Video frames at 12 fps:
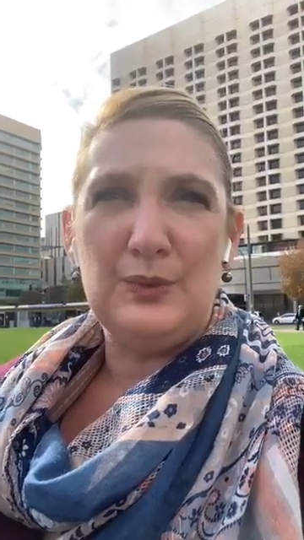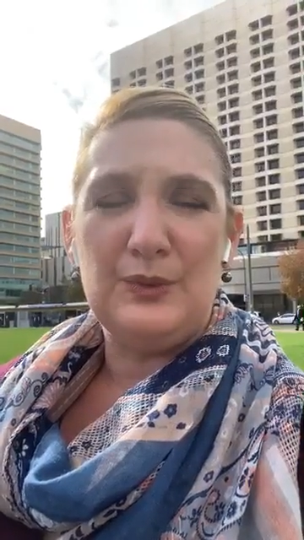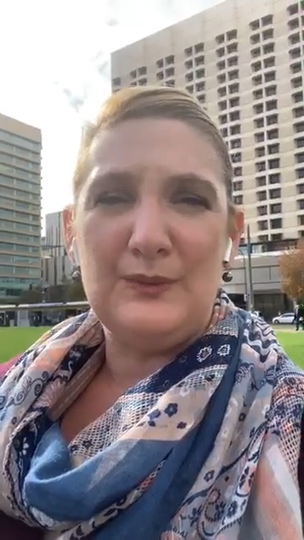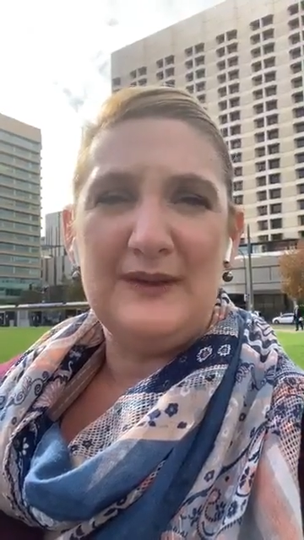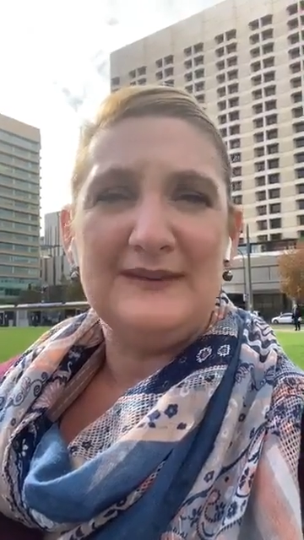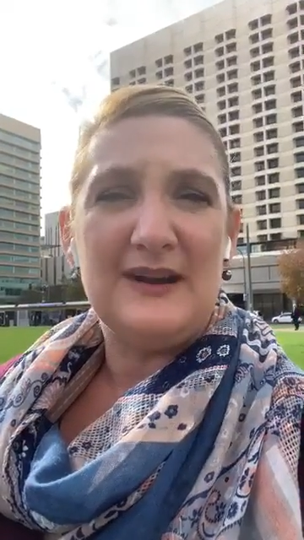
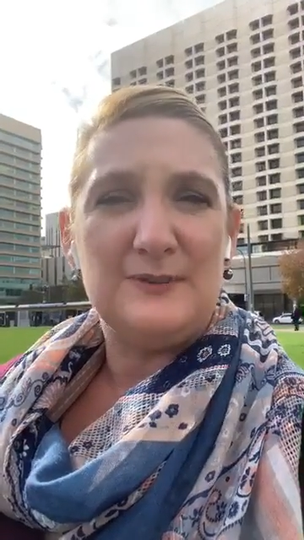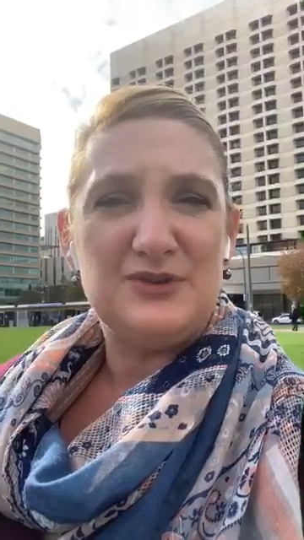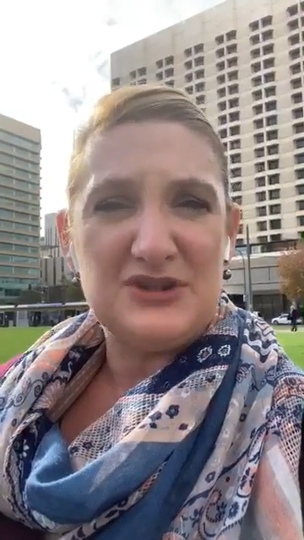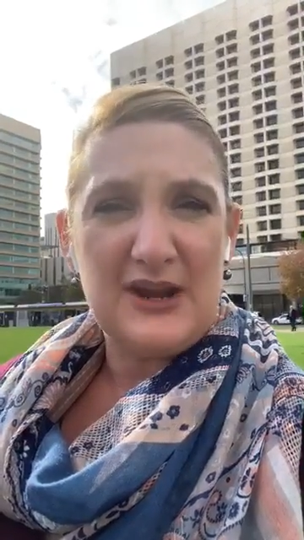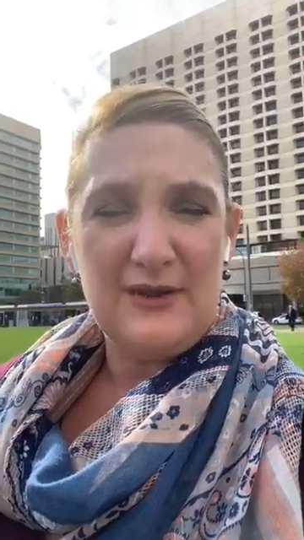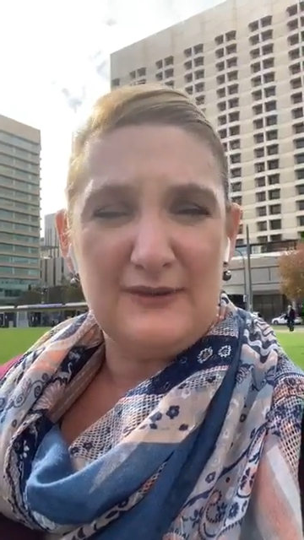the reason I'm
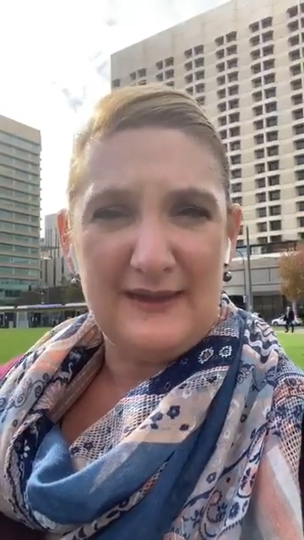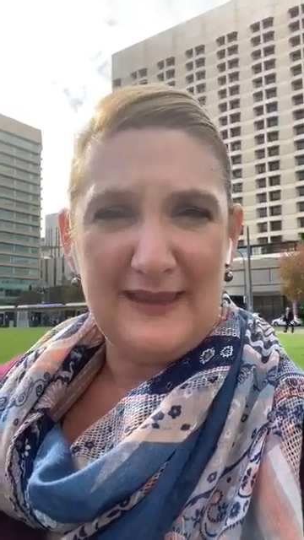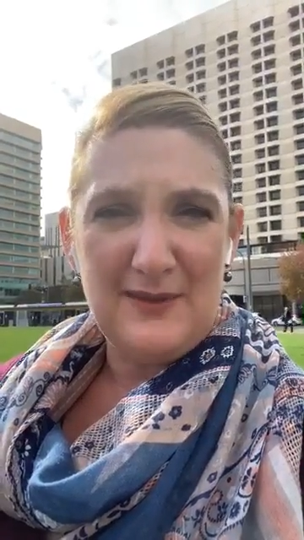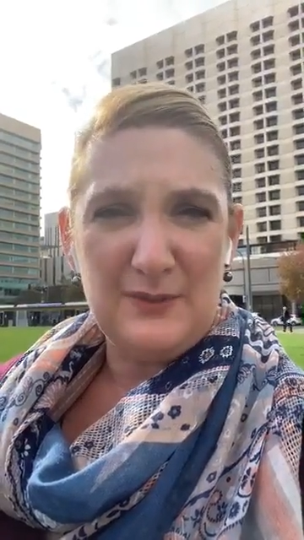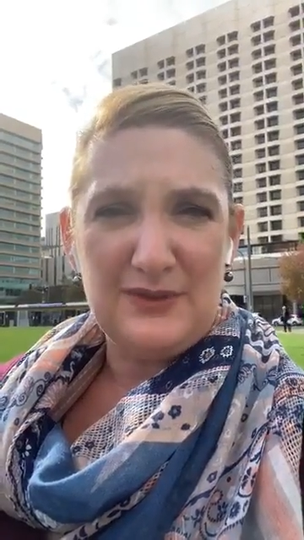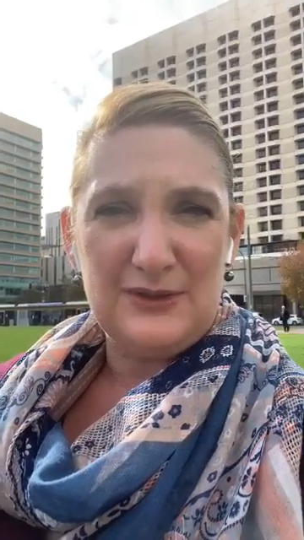sharing
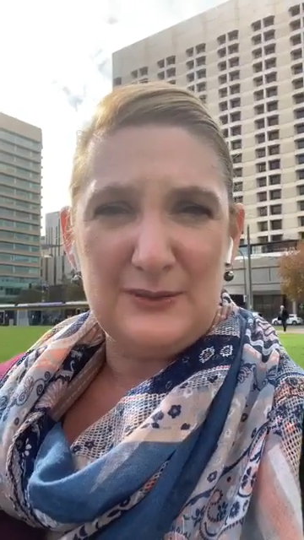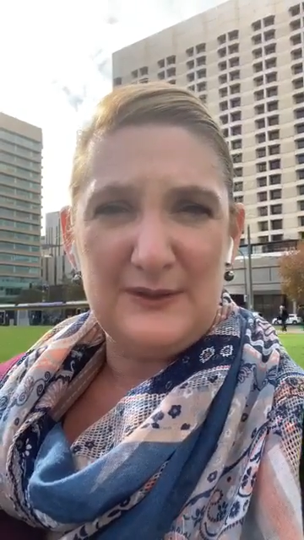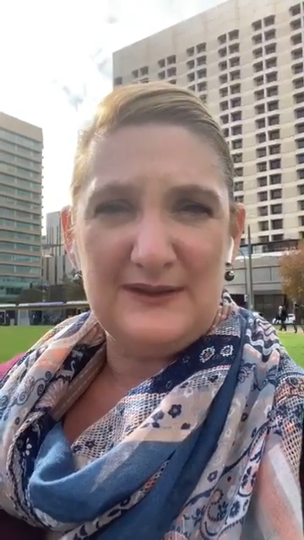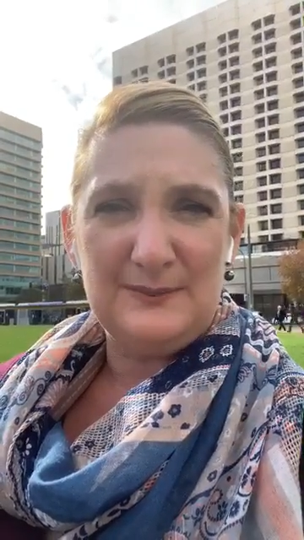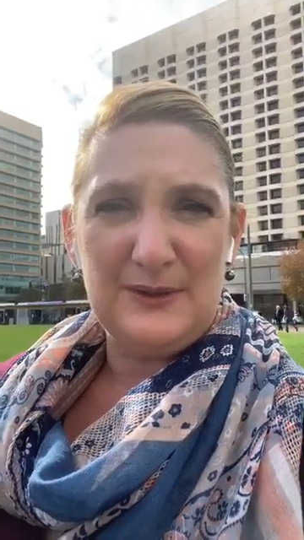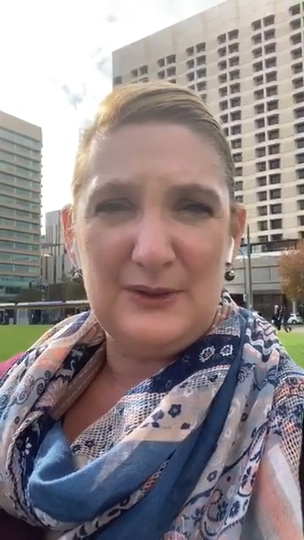that with you
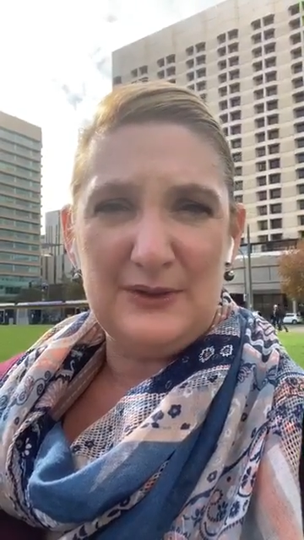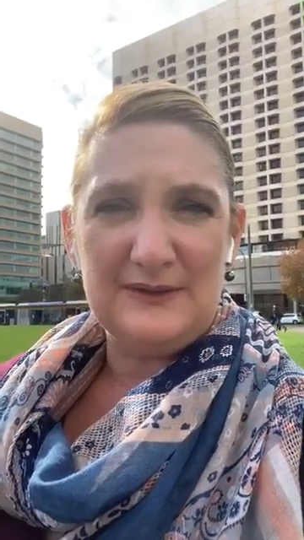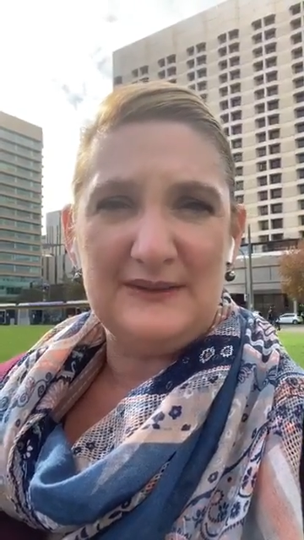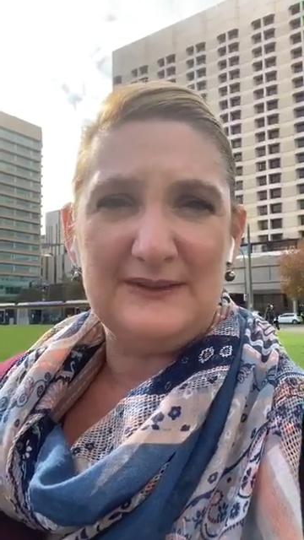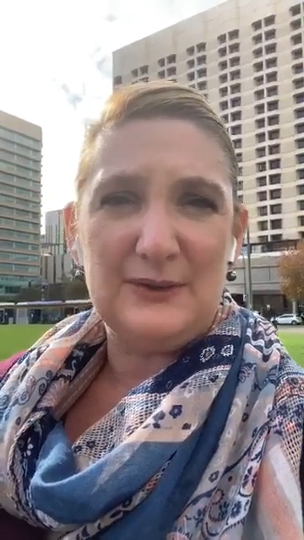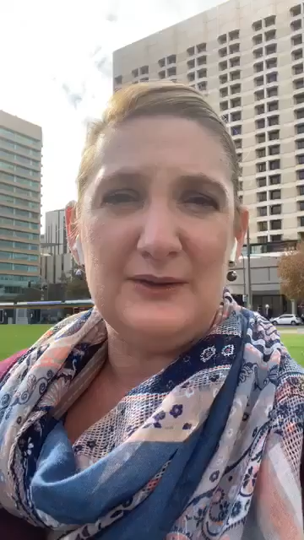is
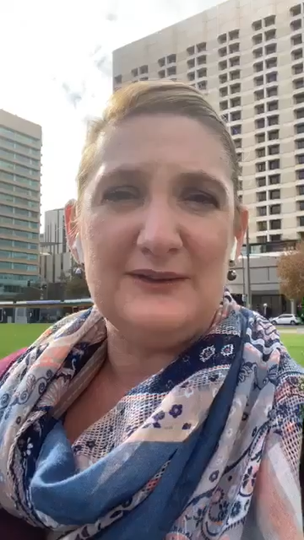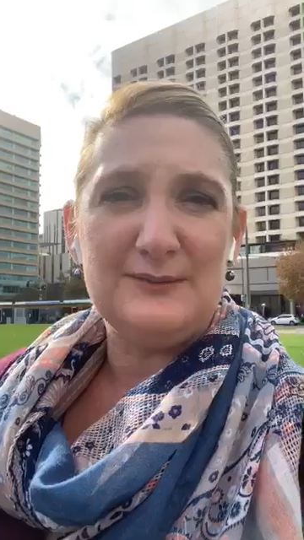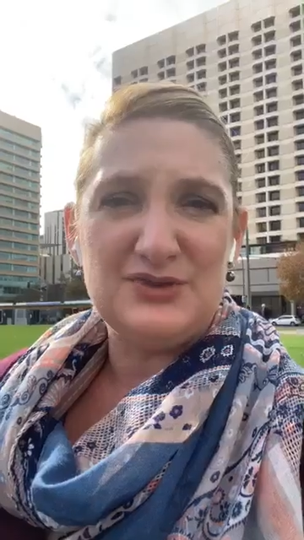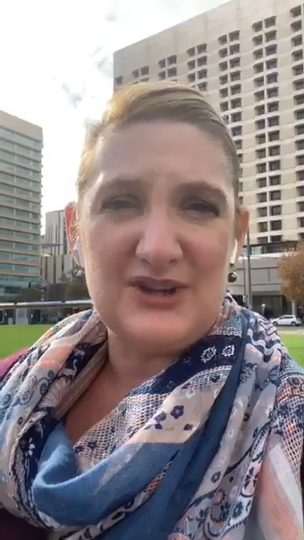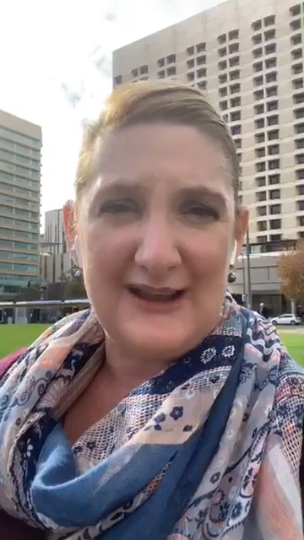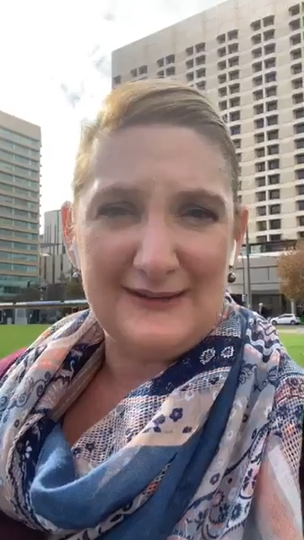because it's got
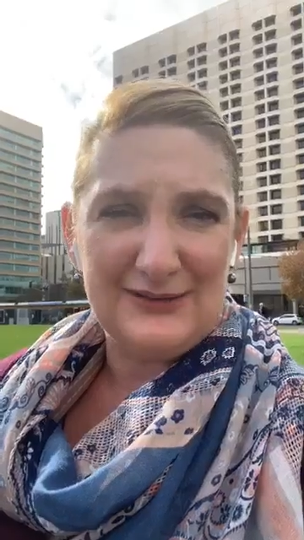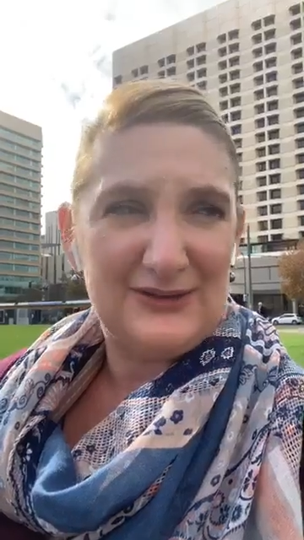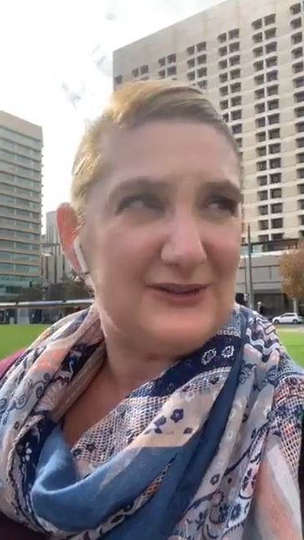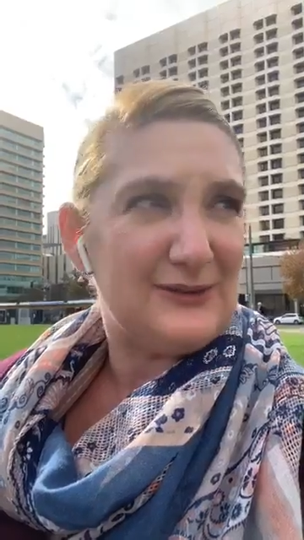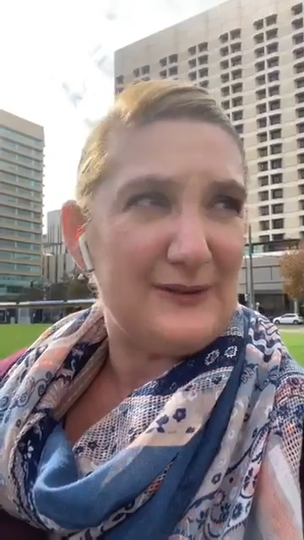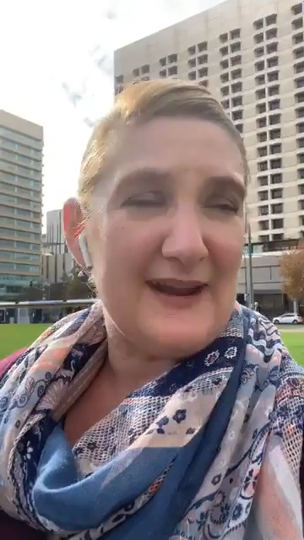some
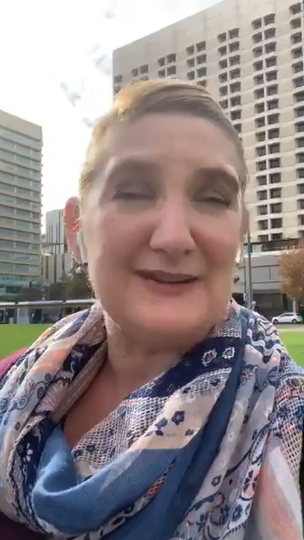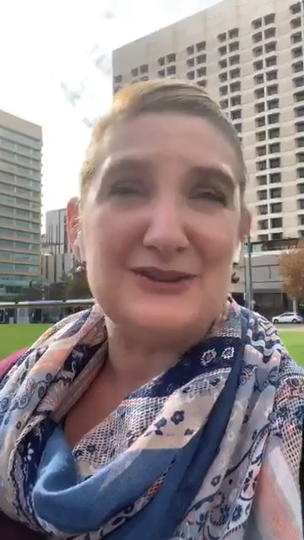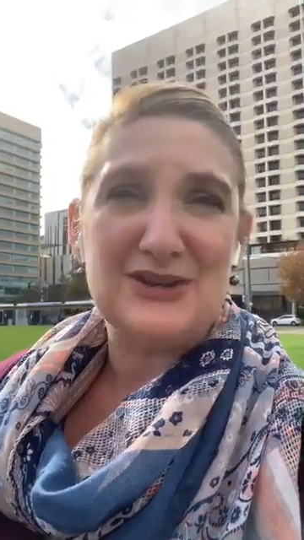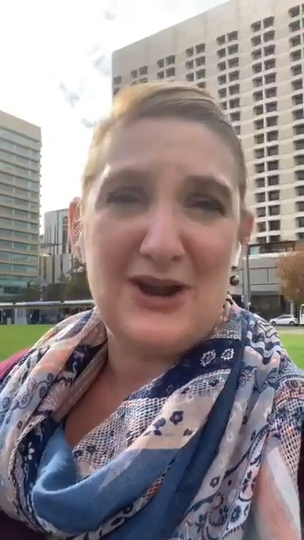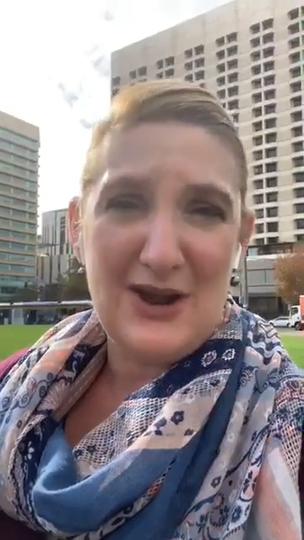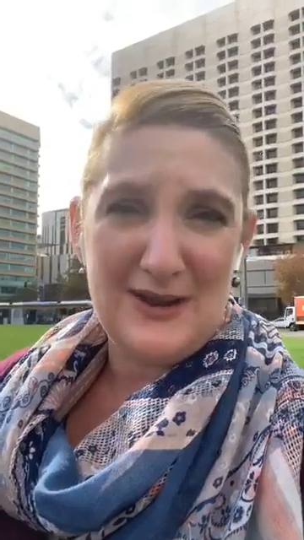challenges
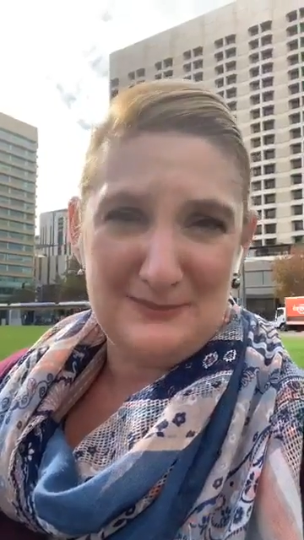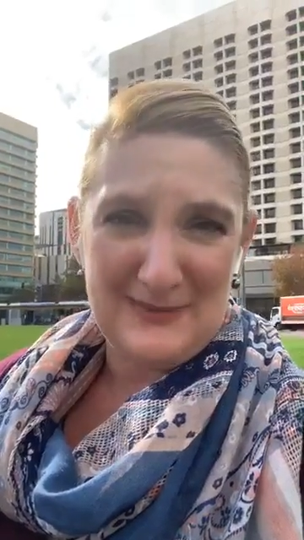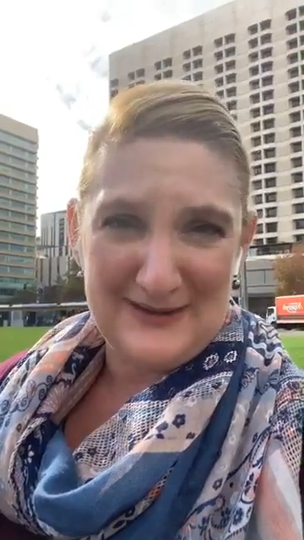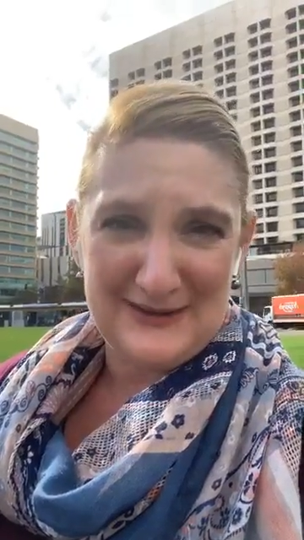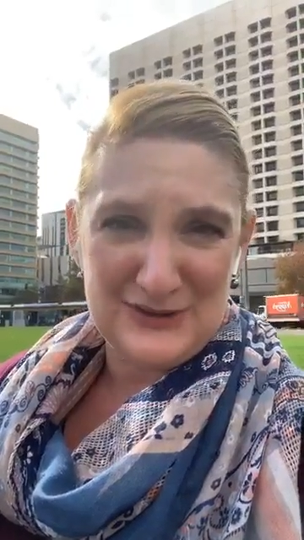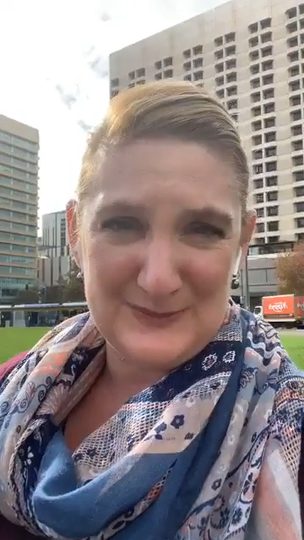around time
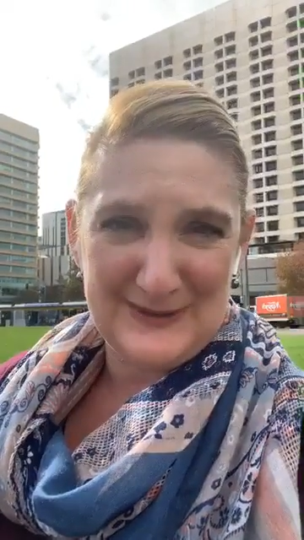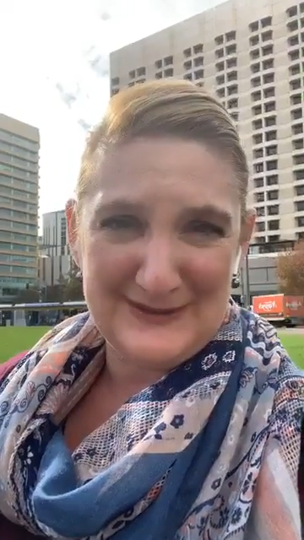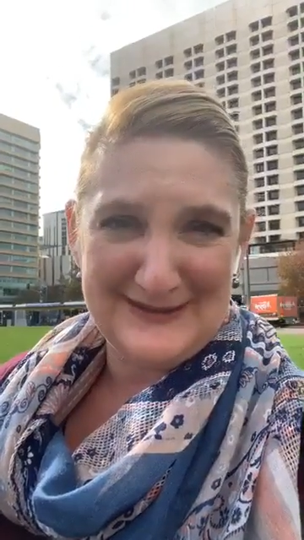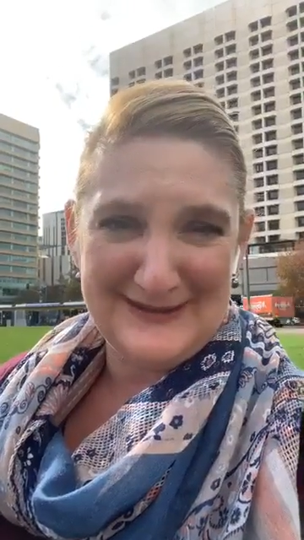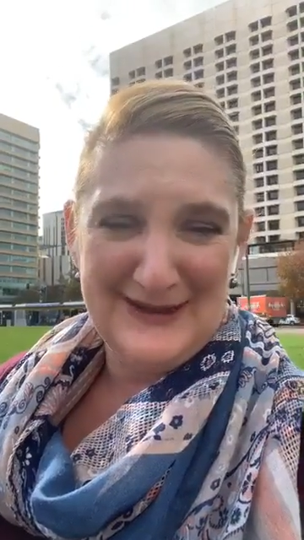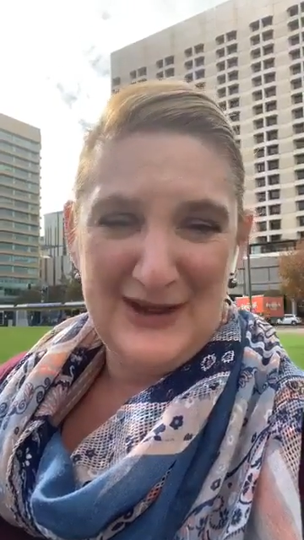
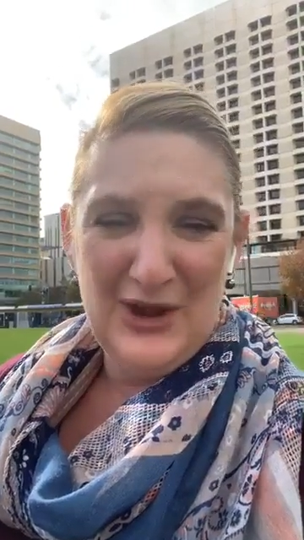management.